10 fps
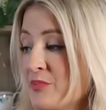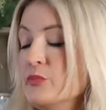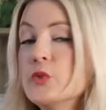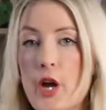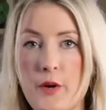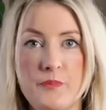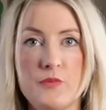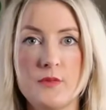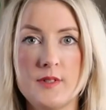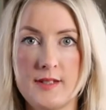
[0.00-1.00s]
No,
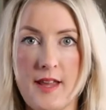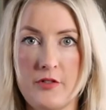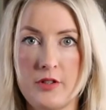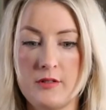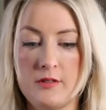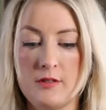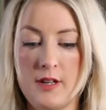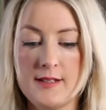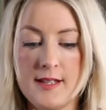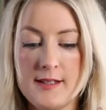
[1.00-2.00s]
7.
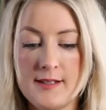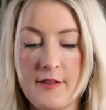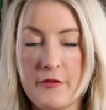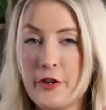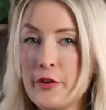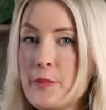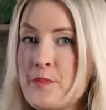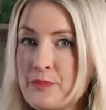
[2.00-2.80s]
I'd say 7,